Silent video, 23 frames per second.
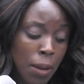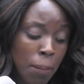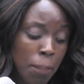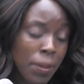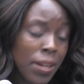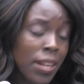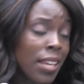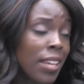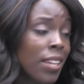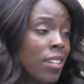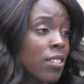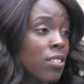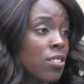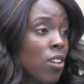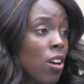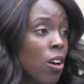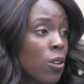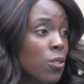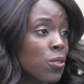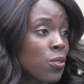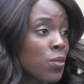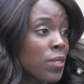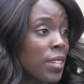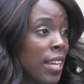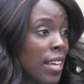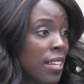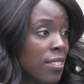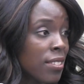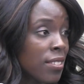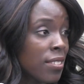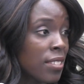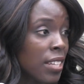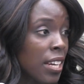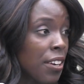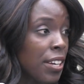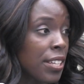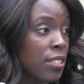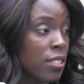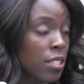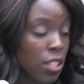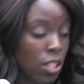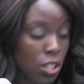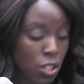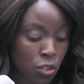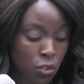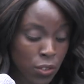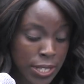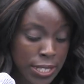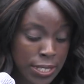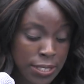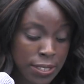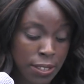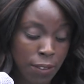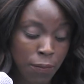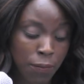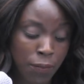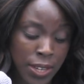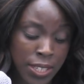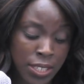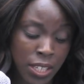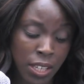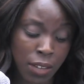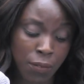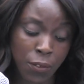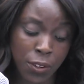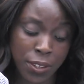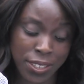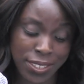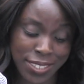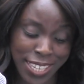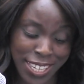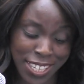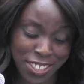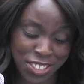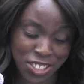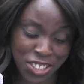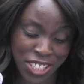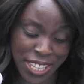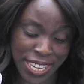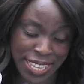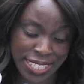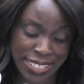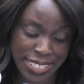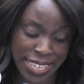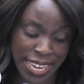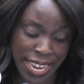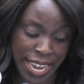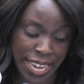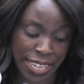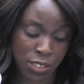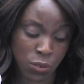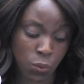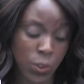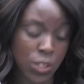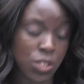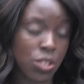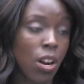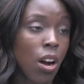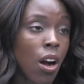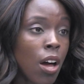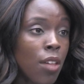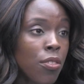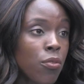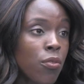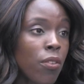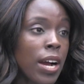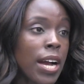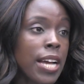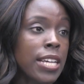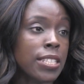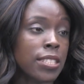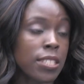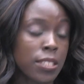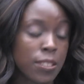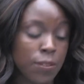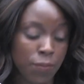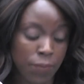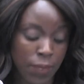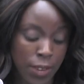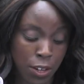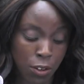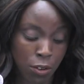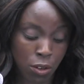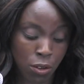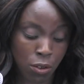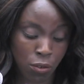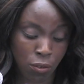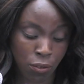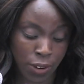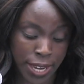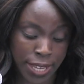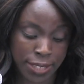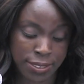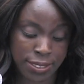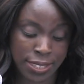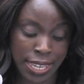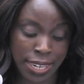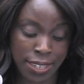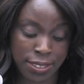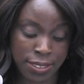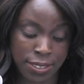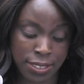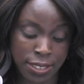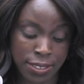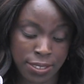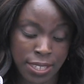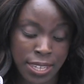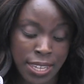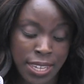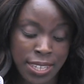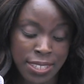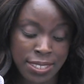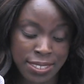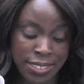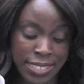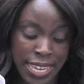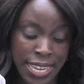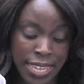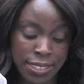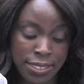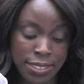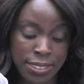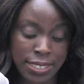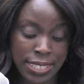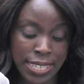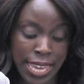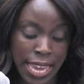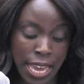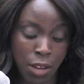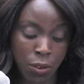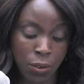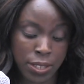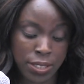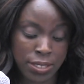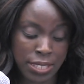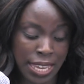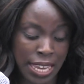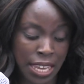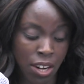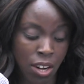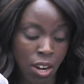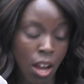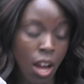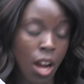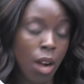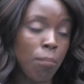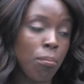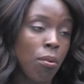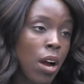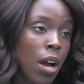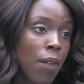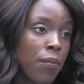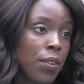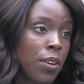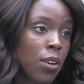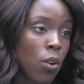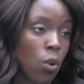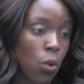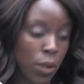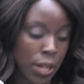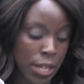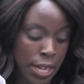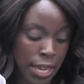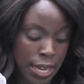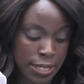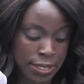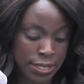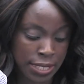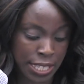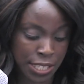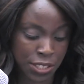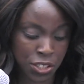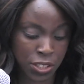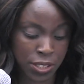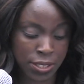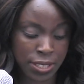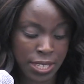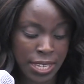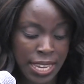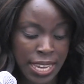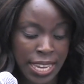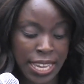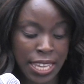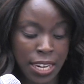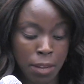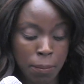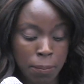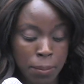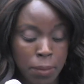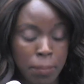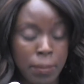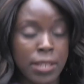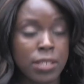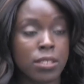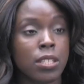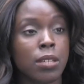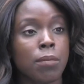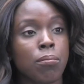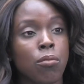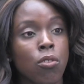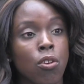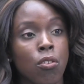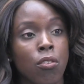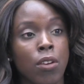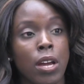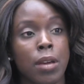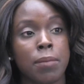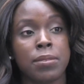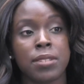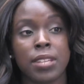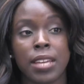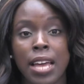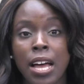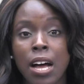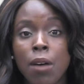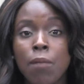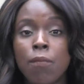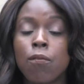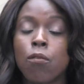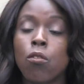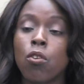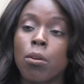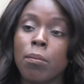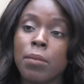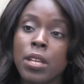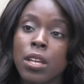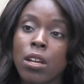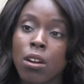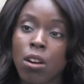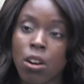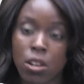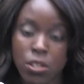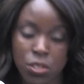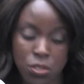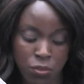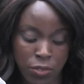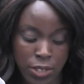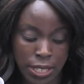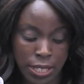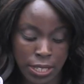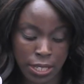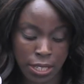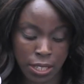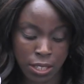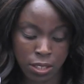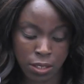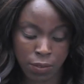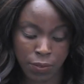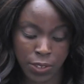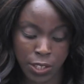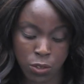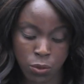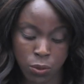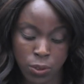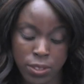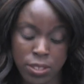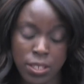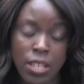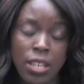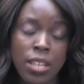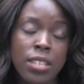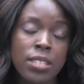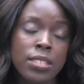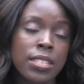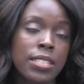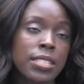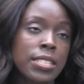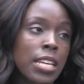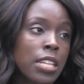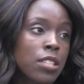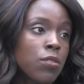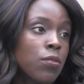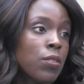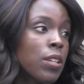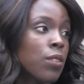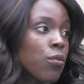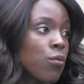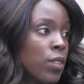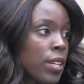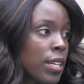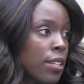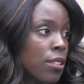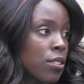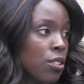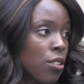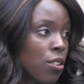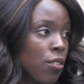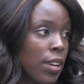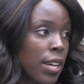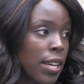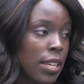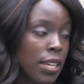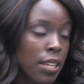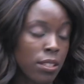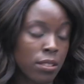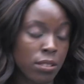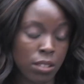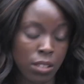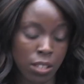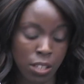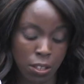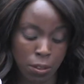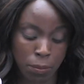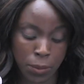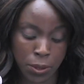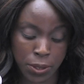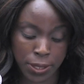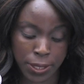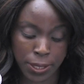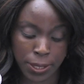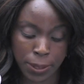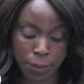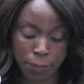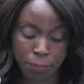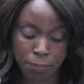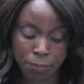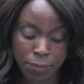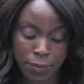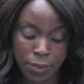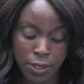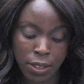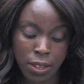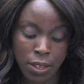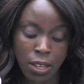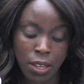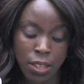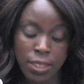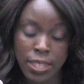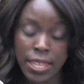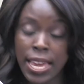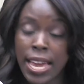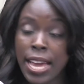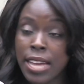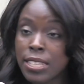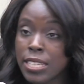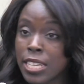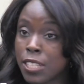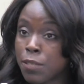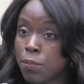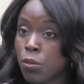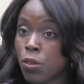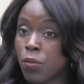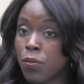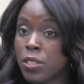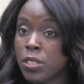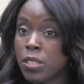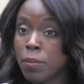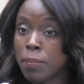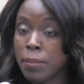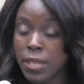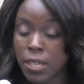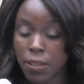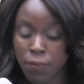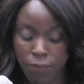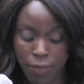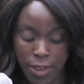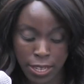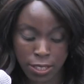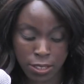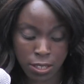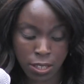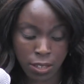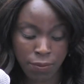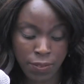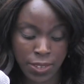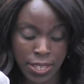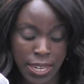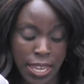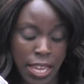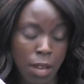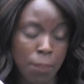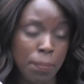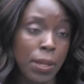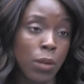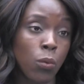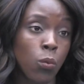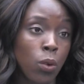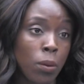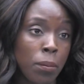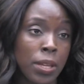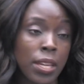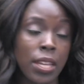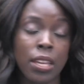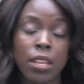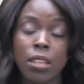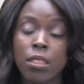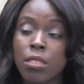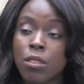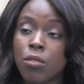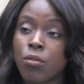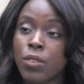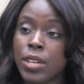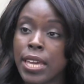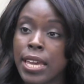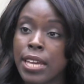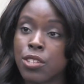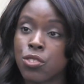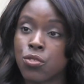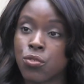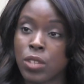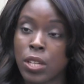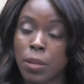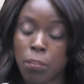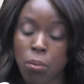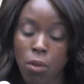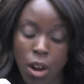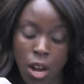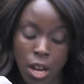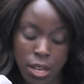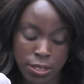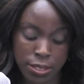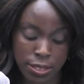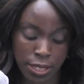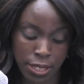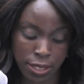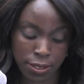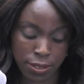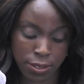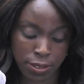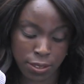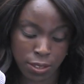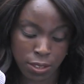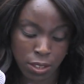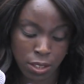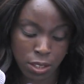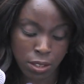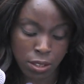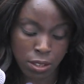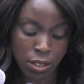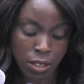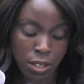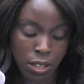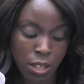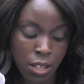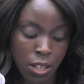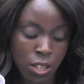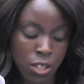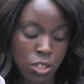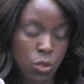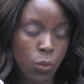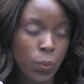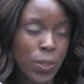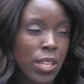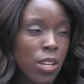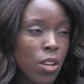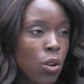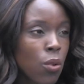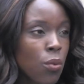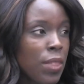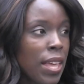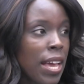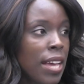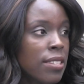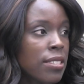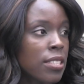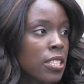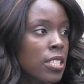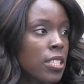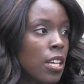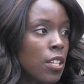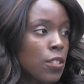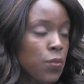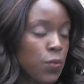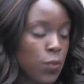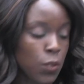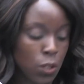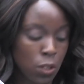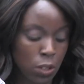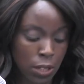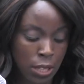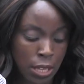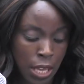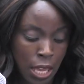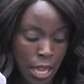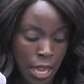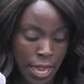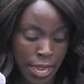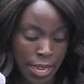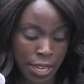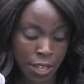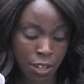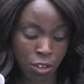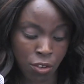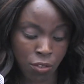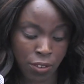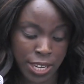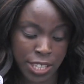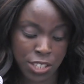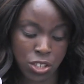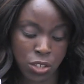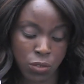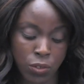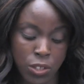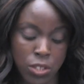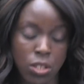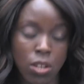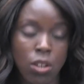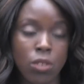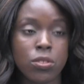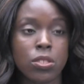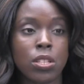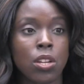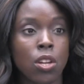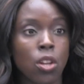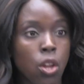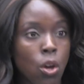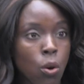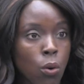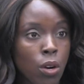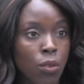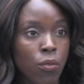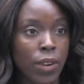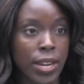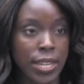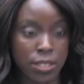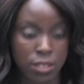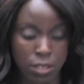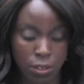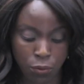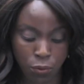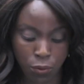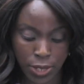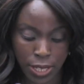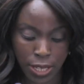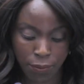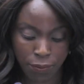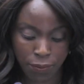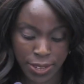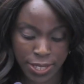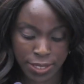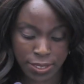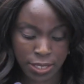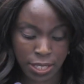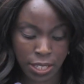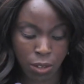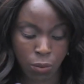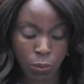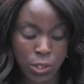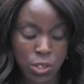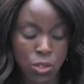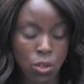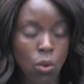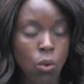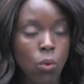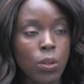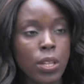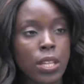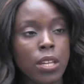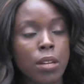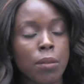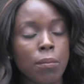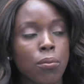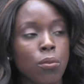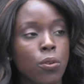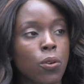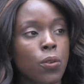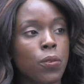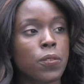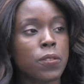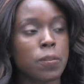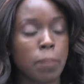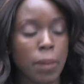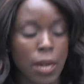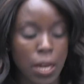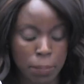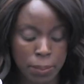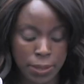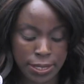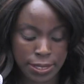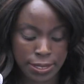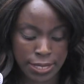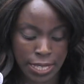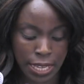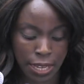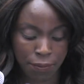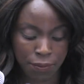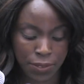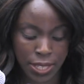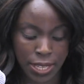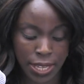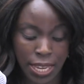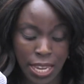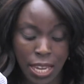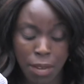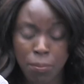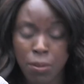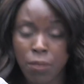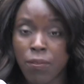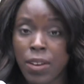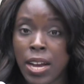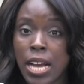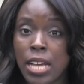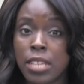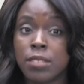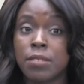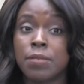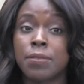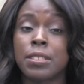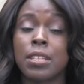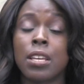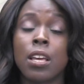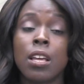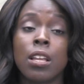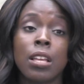But it is also necessary to increase funding for the Second Chance Act, which authorizes federal grants that assist states, counties, and nonprofit organizations in implementing programs to help formerly incarcerated individuals successfully reintegrate into the community. The act has proven to be effective in helping women in the reentry process. So we know that successful integration results in lower rates of reoffending, which only improves public safety and provides